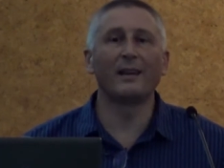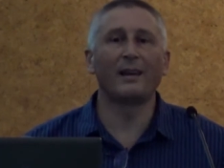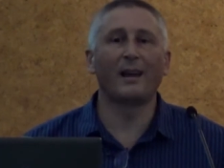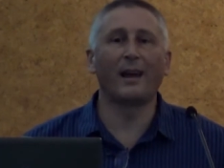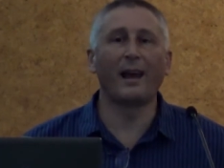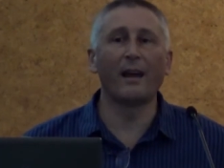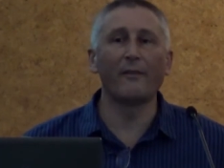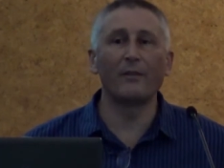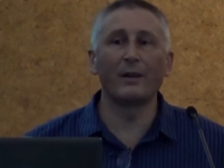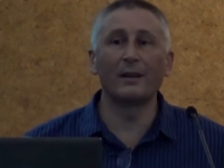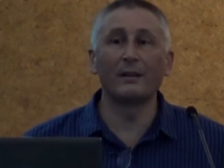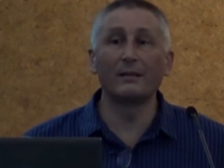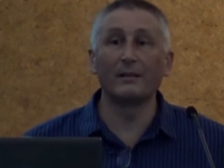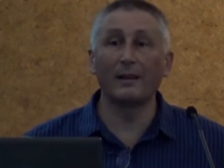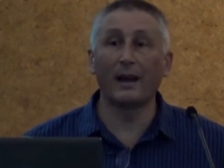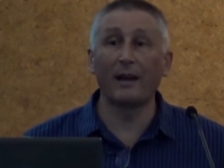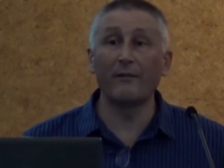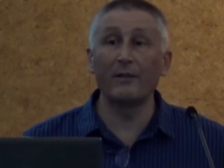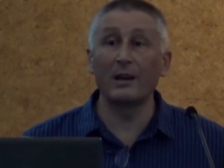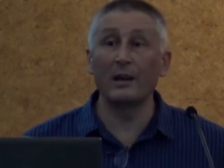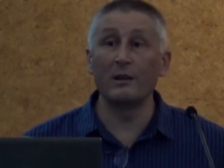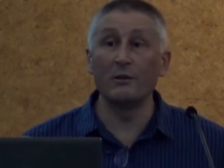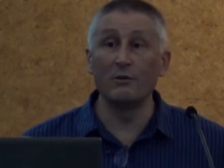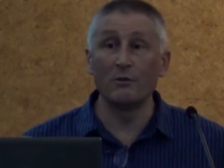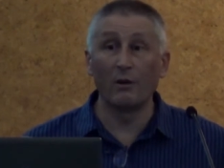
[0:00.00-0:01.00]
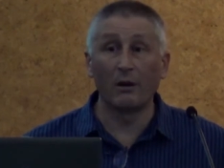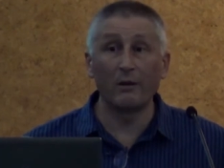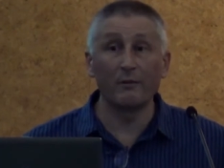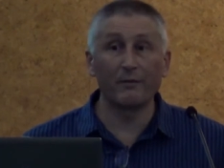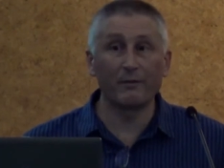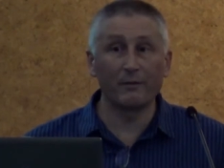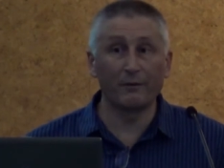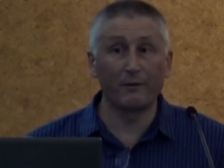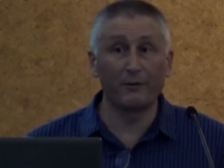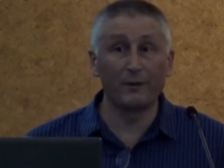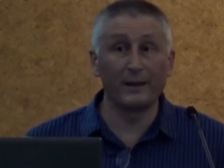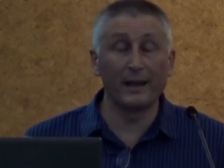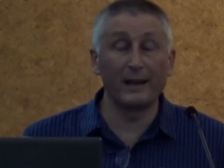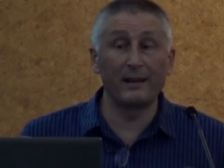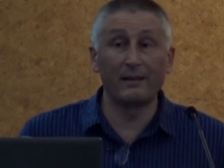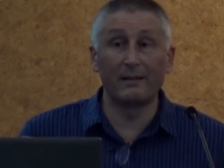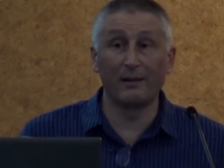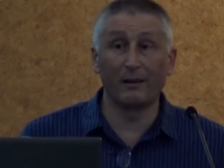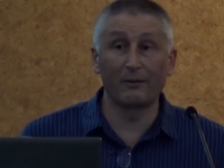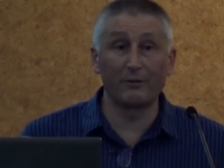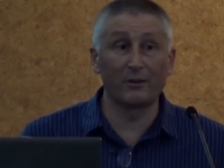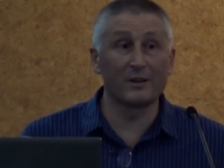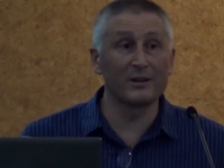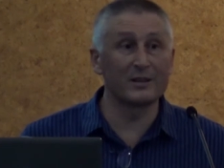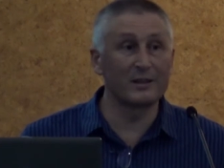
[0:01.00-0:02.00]
having not fled
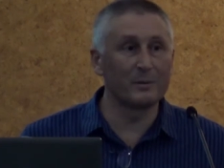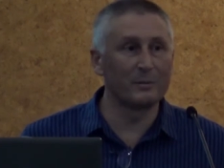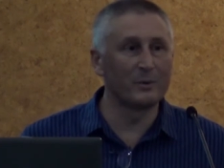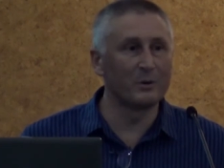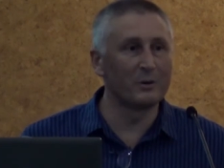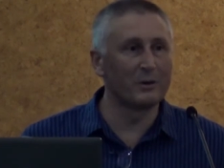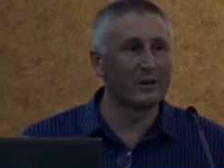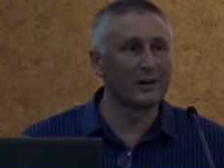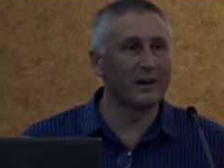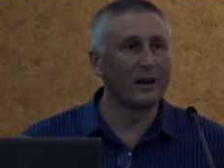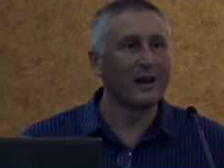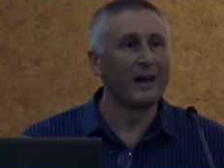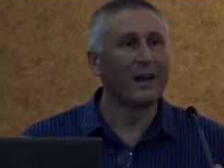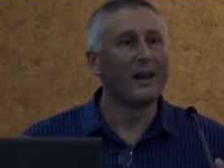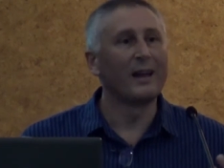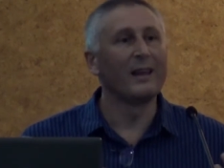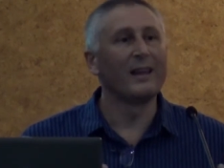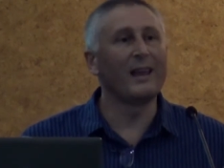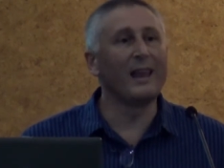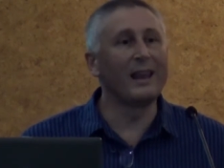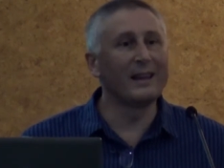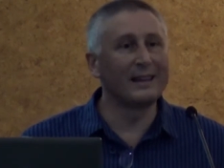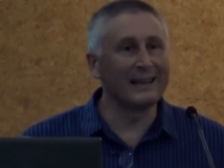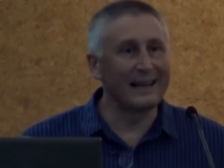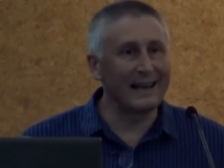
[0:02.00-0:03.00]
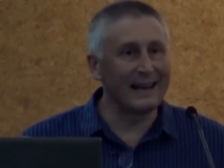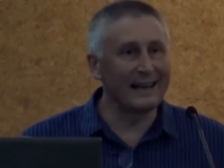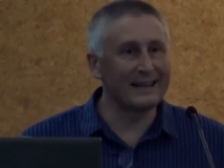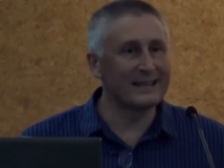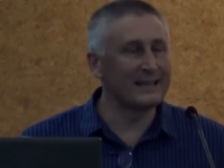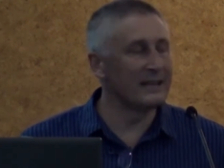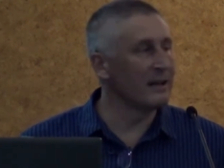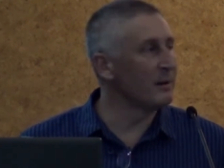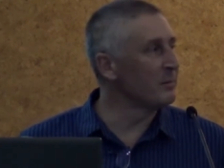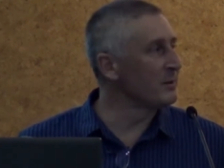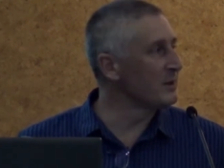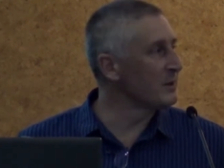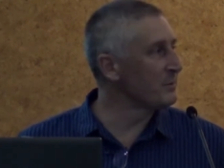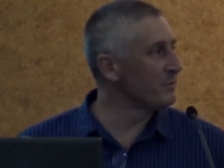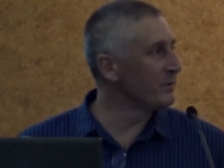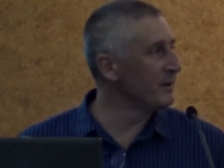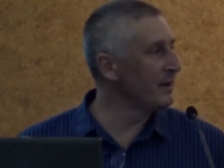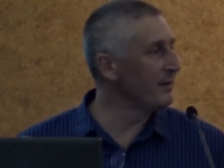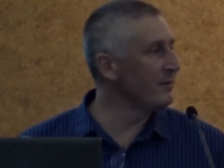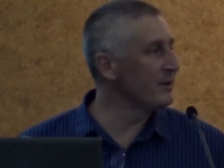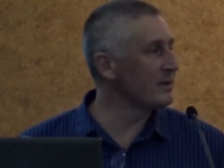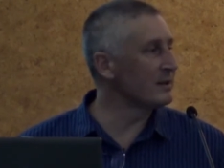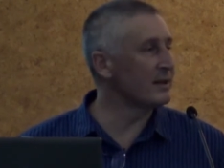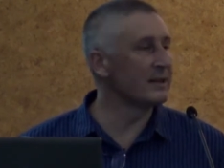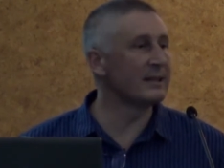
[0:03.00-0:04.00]
across the border in large numbers
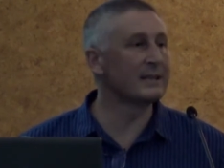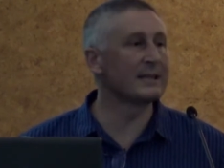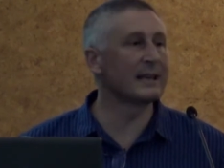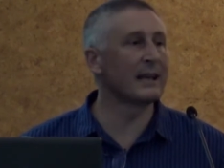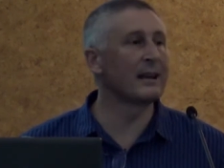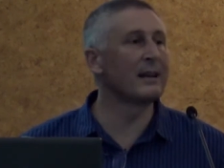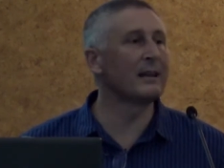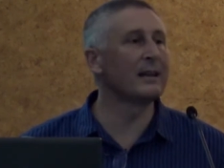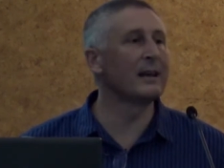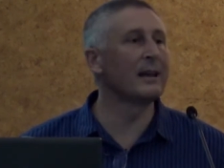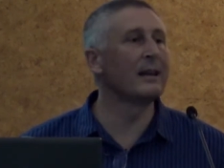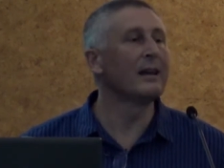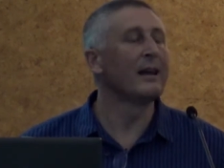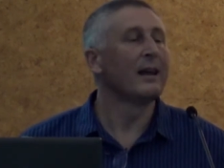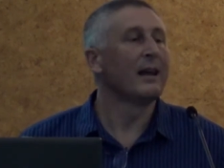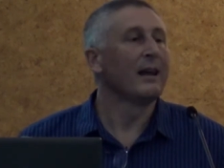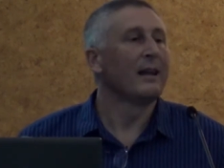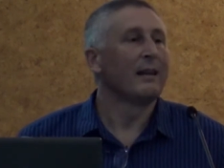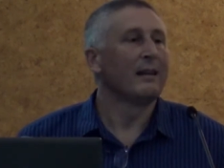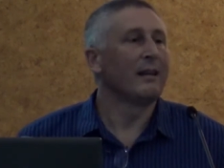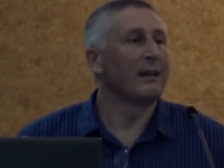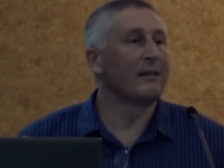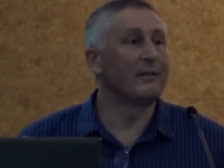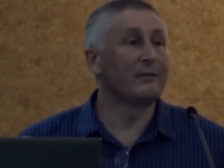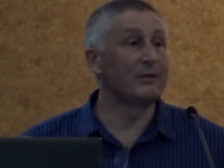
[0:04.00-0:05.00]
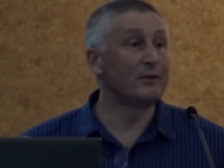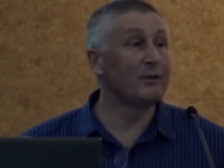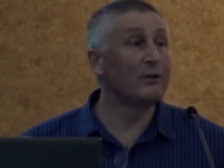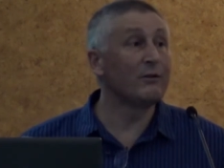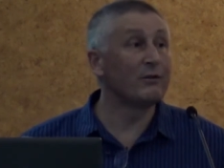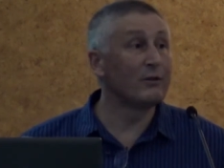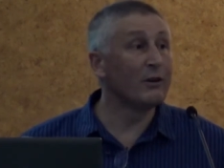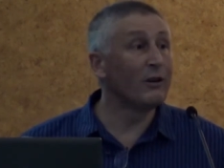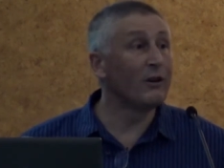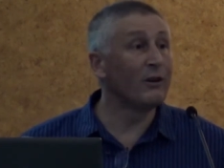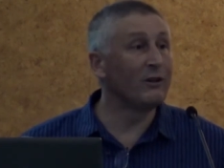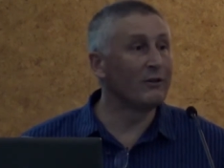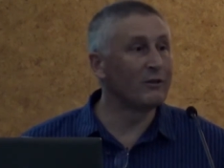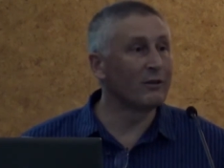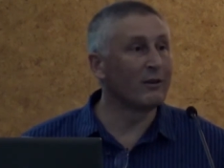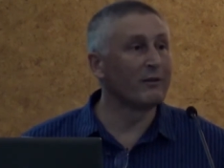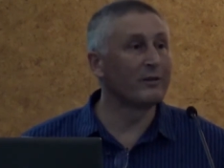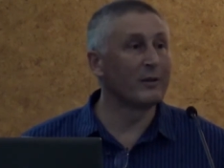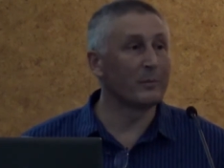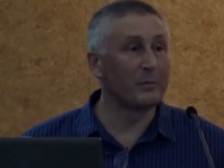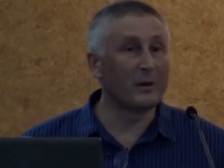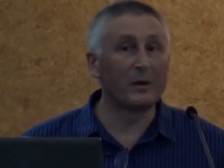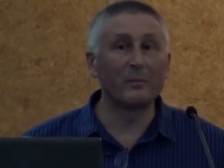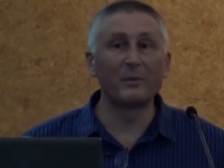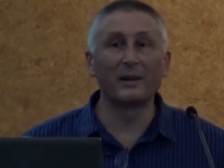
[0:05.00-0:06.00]
previously, suddenly two-thirds of
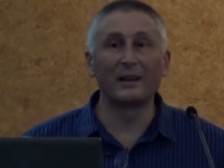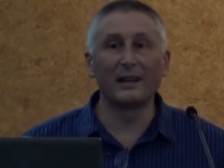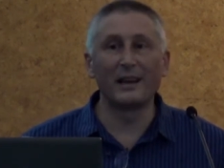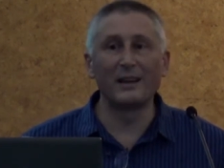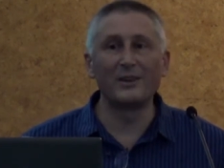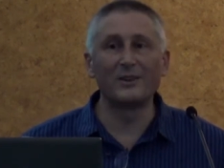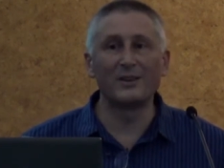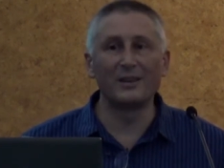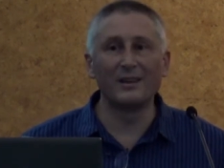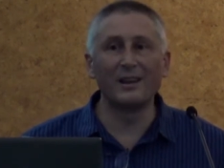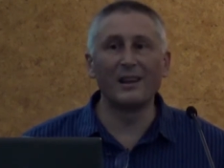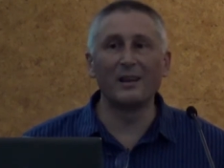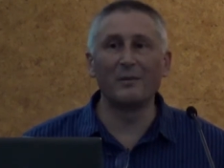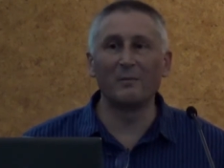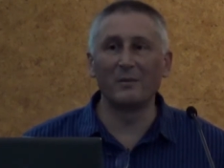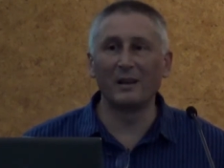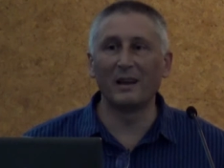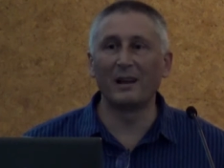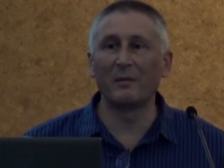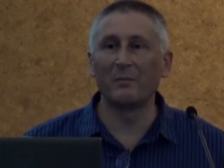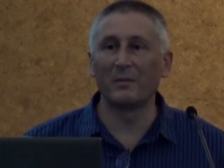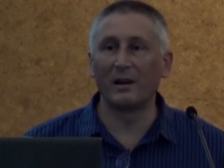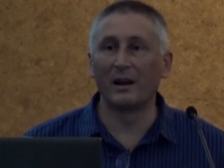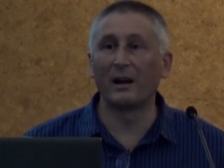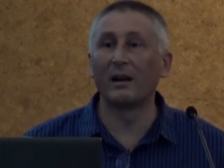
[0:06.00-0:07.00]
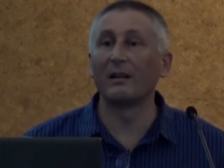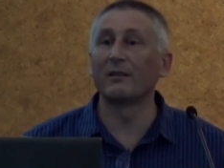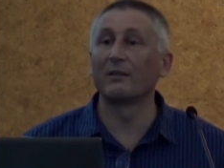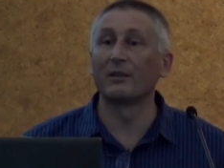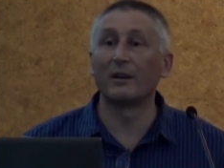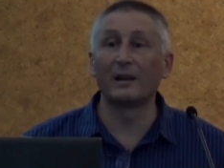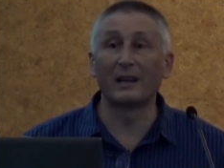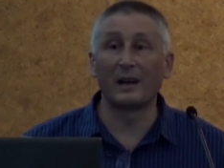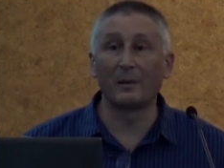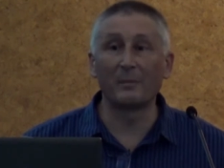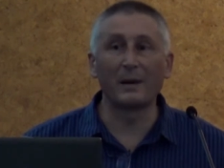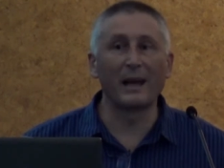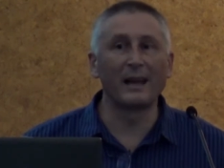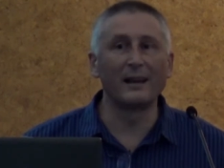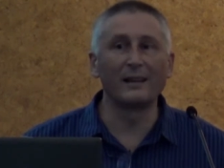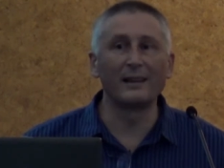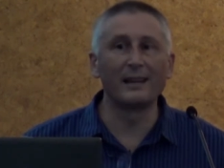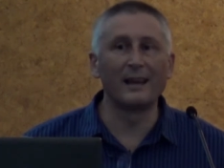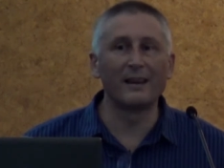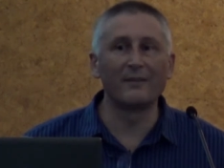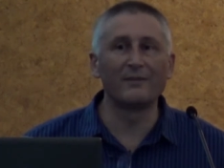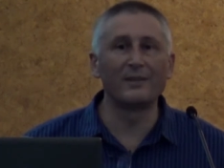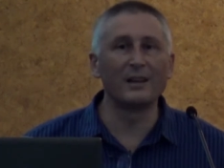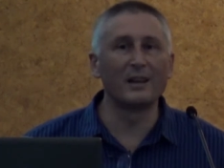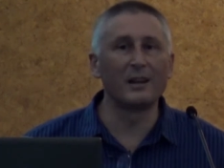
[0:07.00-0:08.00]
the population in Myanmar got up and
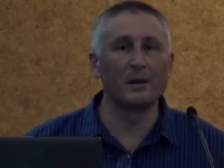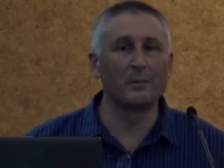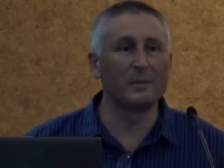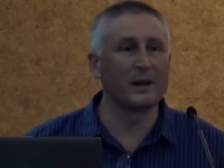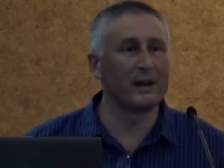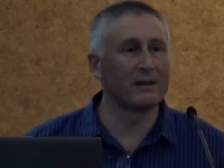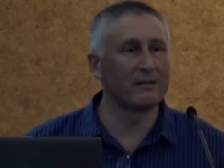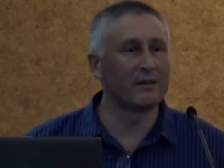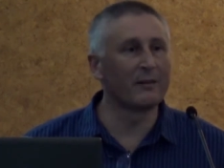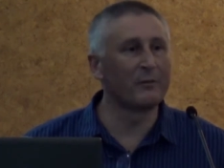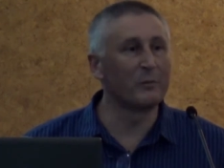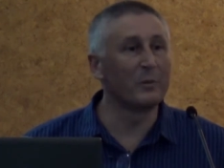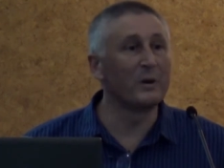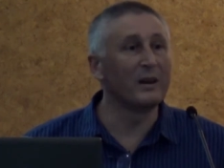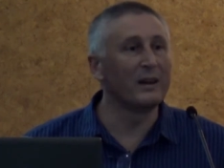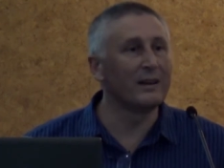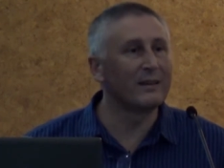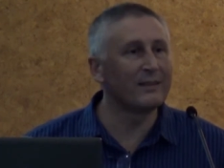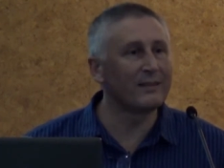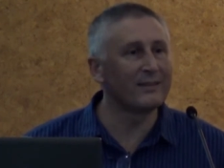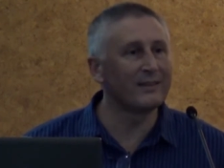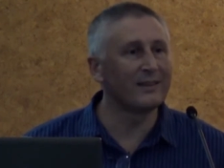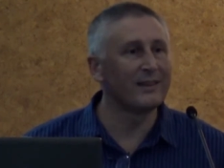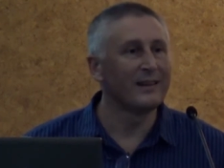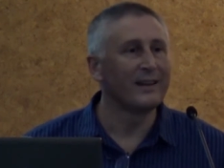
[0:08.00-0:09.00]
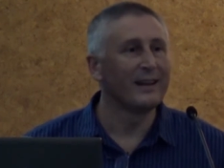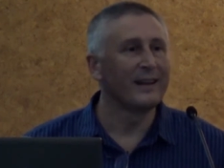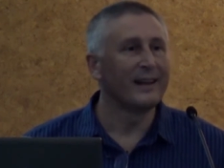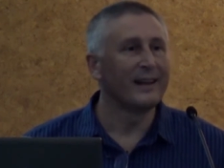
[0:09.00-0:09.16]
left in a matter of weeks.